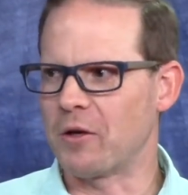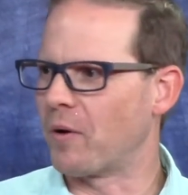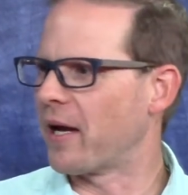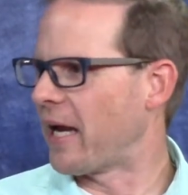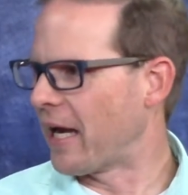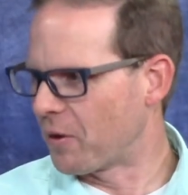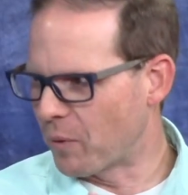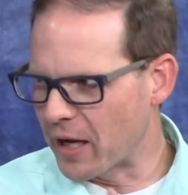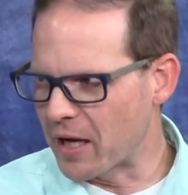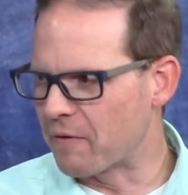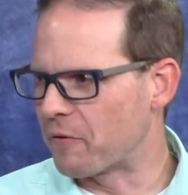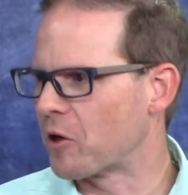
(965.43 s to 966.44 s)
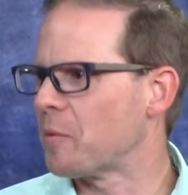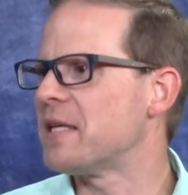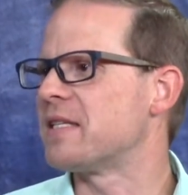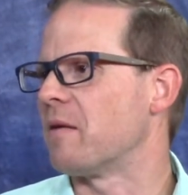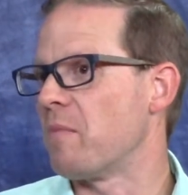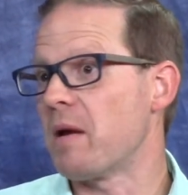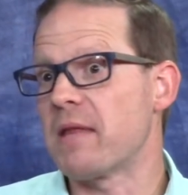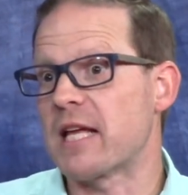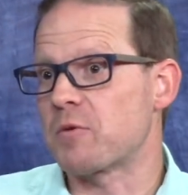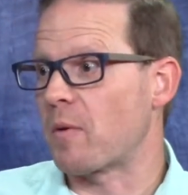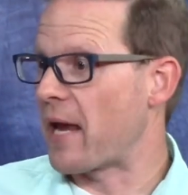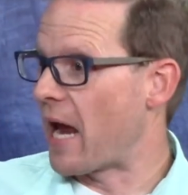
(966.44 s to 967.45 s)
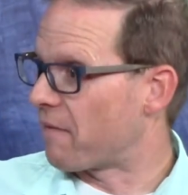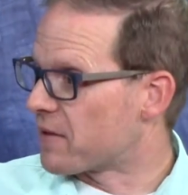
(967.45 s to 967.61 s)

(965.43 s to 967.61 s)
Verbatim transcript: you know a hand wave or it'll be some maybe that's why we have